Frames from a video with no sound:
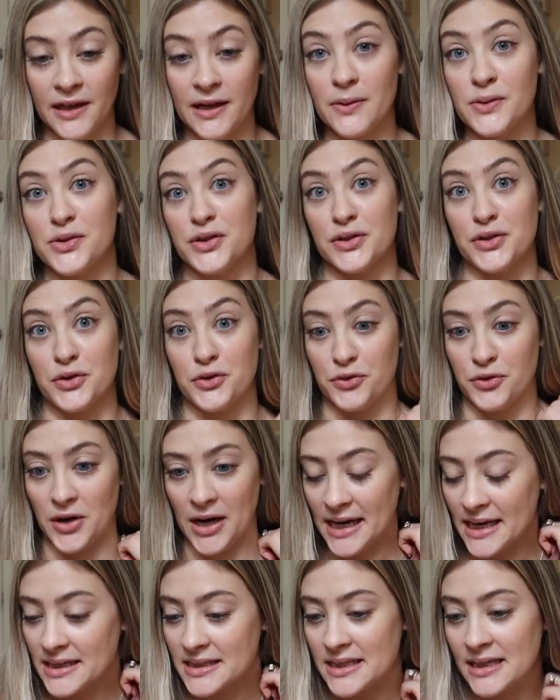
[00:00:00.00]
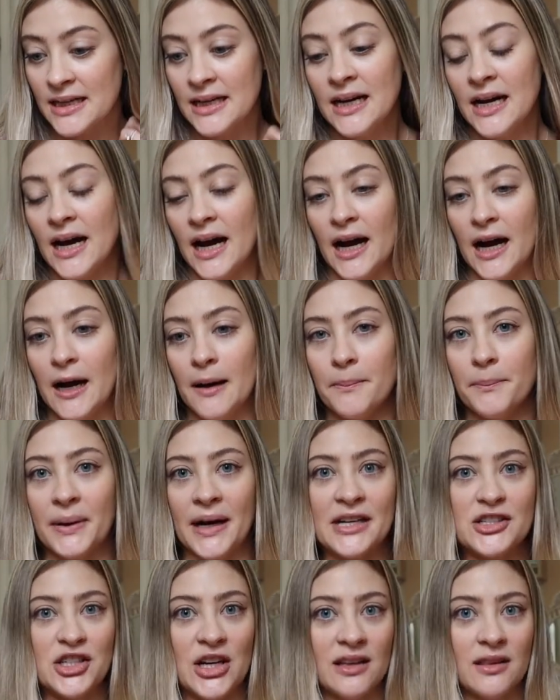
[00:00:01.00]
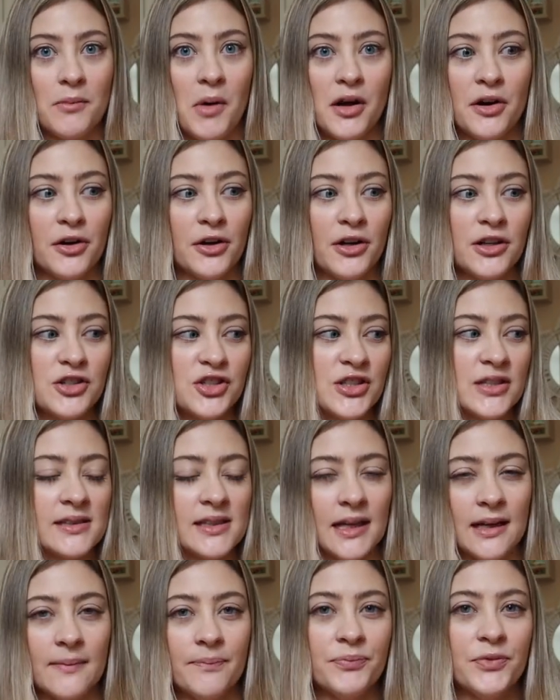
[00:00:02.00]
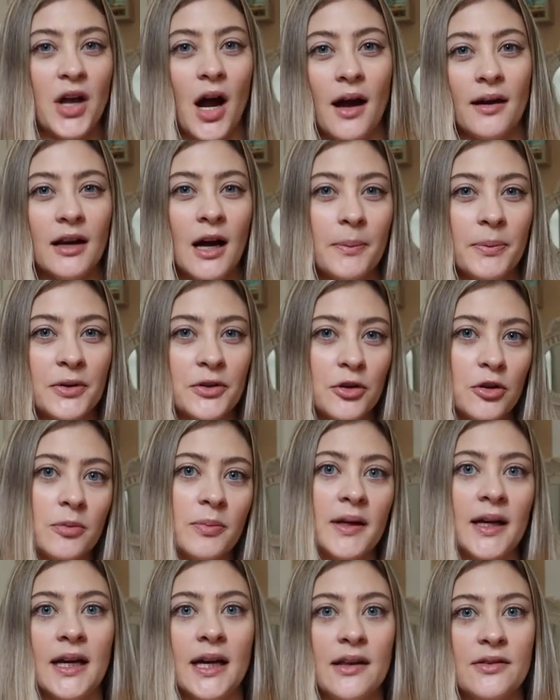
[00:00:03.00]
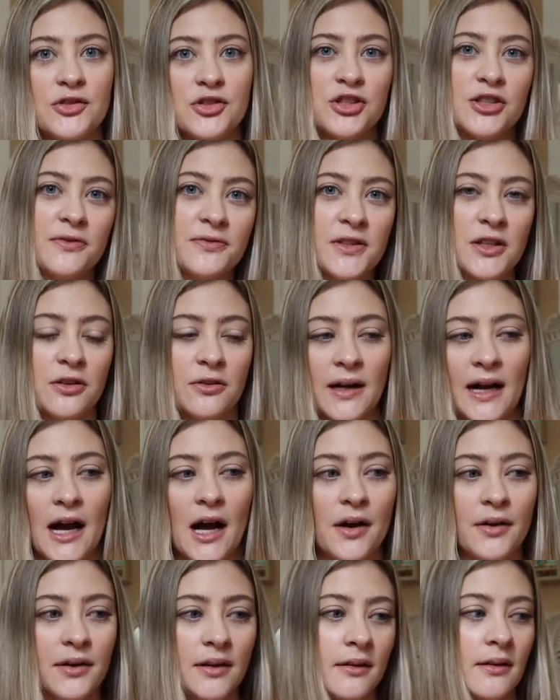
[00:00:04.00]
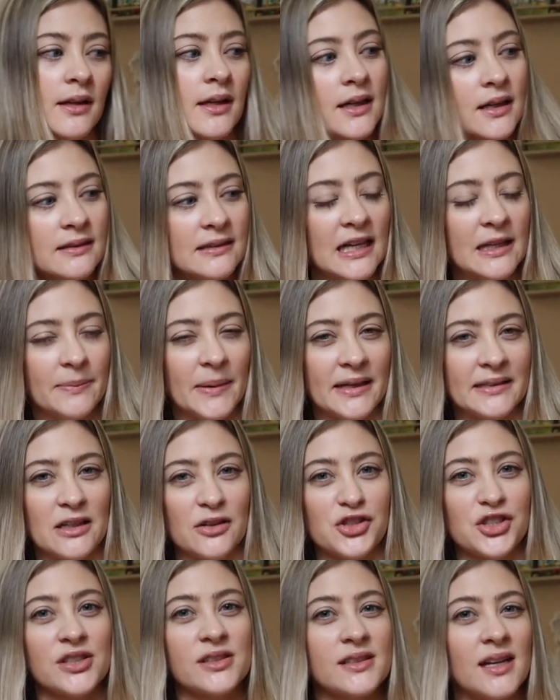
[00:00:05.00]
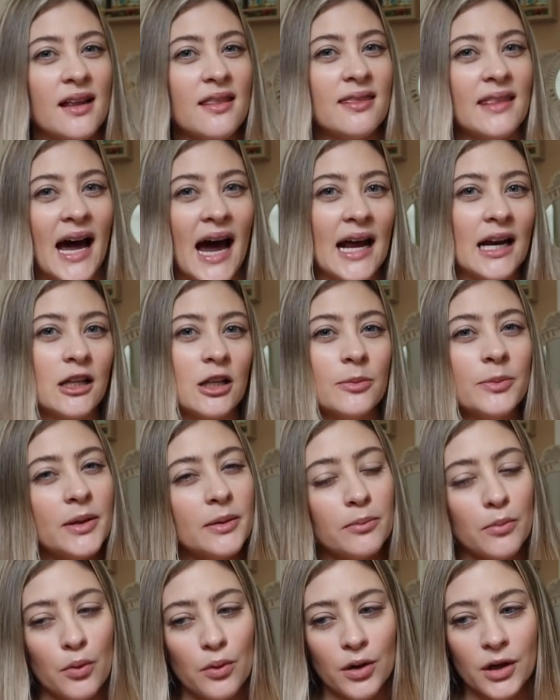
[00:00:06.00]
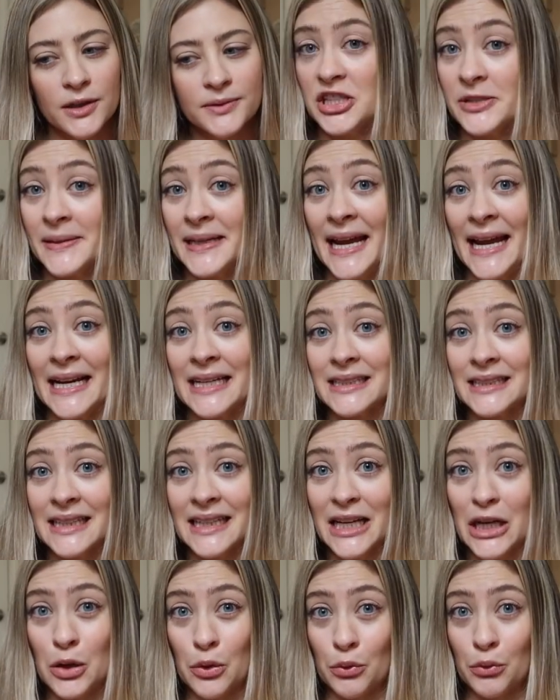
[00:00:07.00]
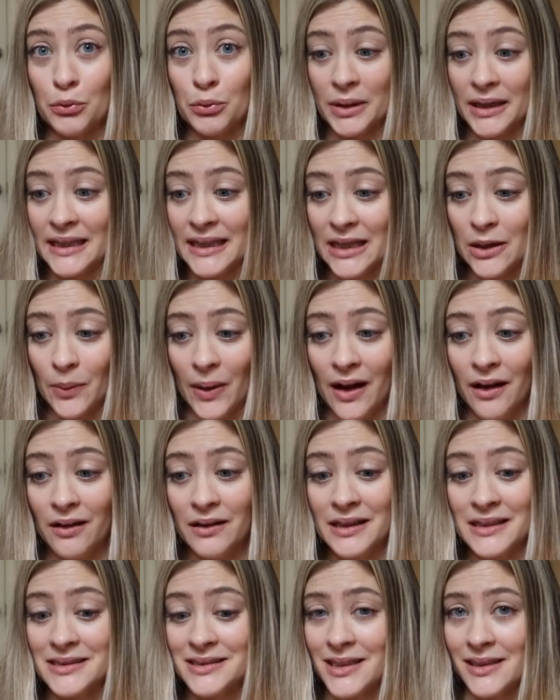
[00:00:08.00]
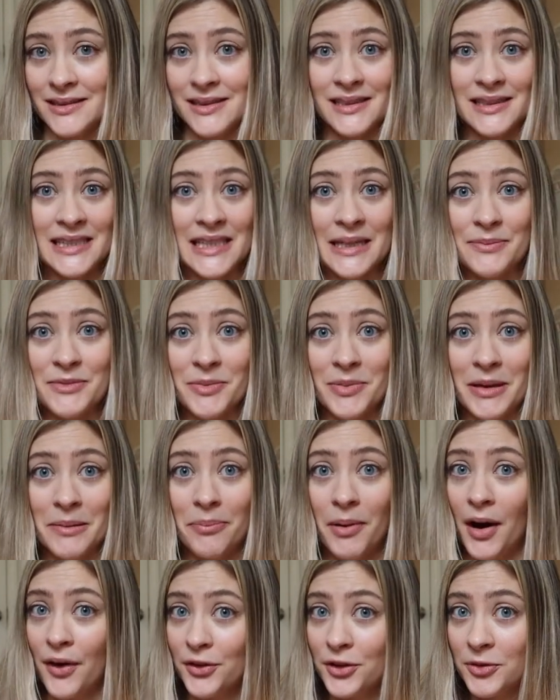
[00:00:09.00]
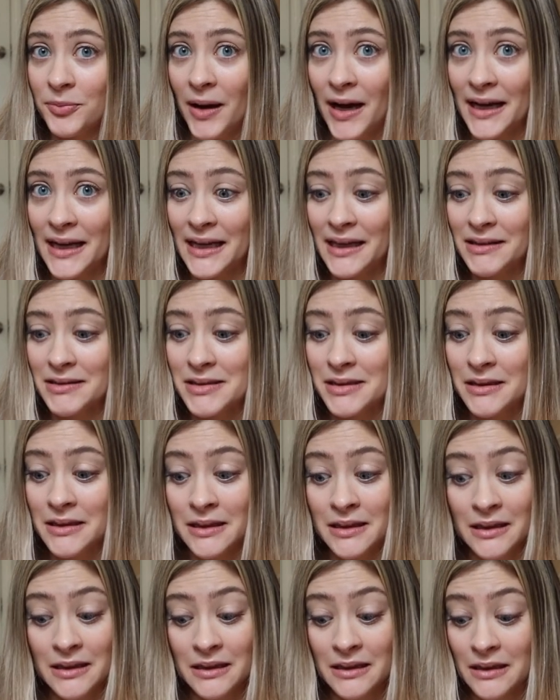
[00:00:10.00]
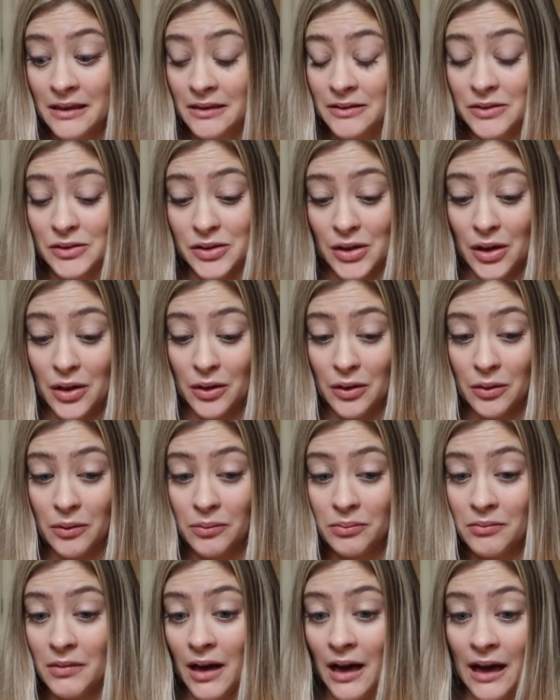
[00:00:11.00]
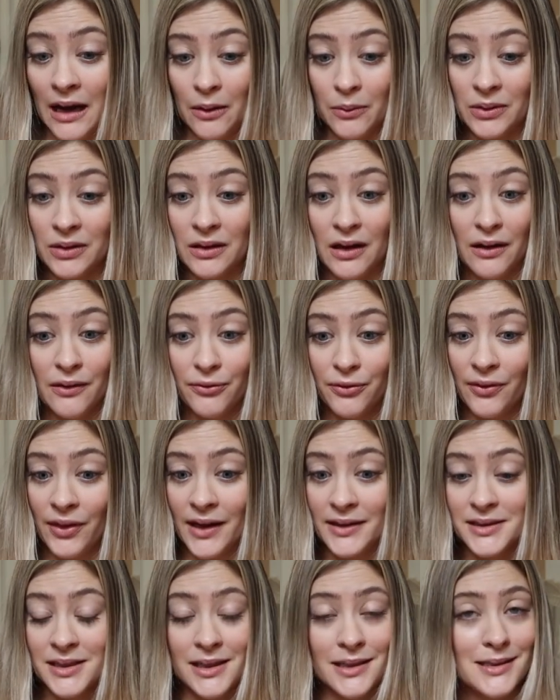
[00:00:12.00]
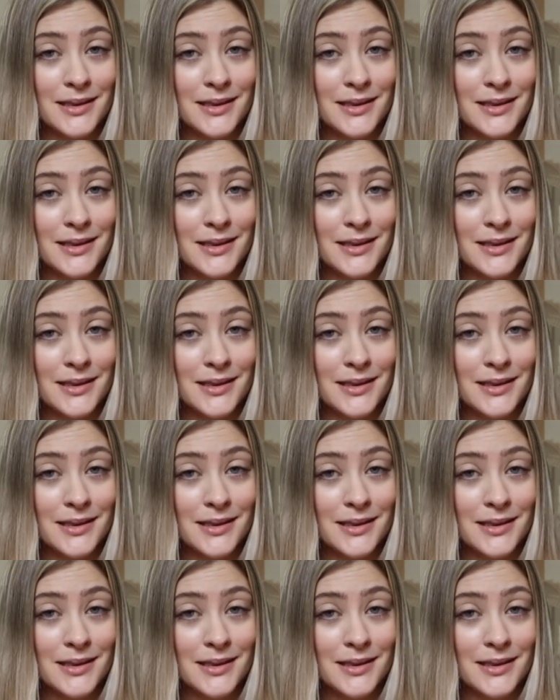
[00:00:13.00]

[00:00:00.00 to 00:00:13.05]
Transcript: night, which is great. Um, but I checked the monitor and she's like gone up a little bit and shifted around and laid back down. She's done that a little bit more. She's been handling it really well and doesn't seem to be bothered by it. So I would love for that to